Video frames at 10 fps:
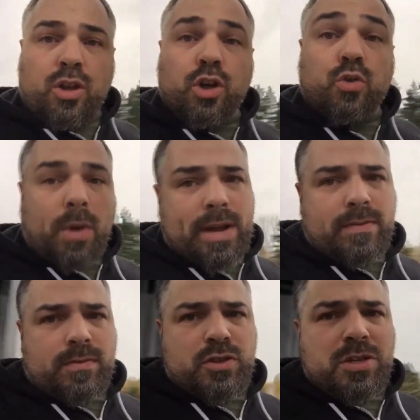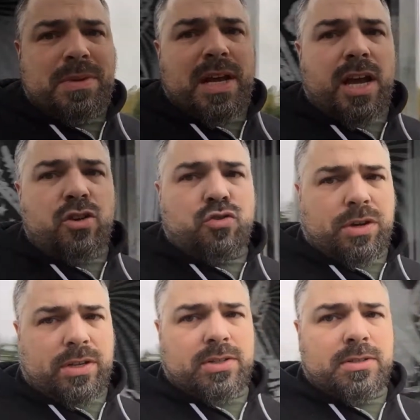The grave of Jimi
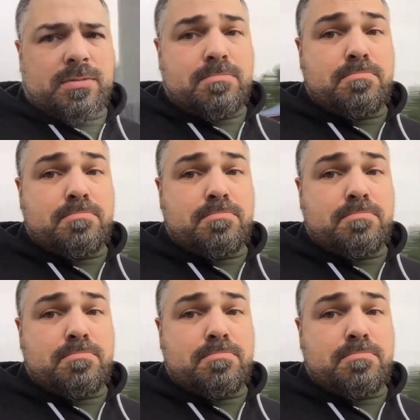Hendrix.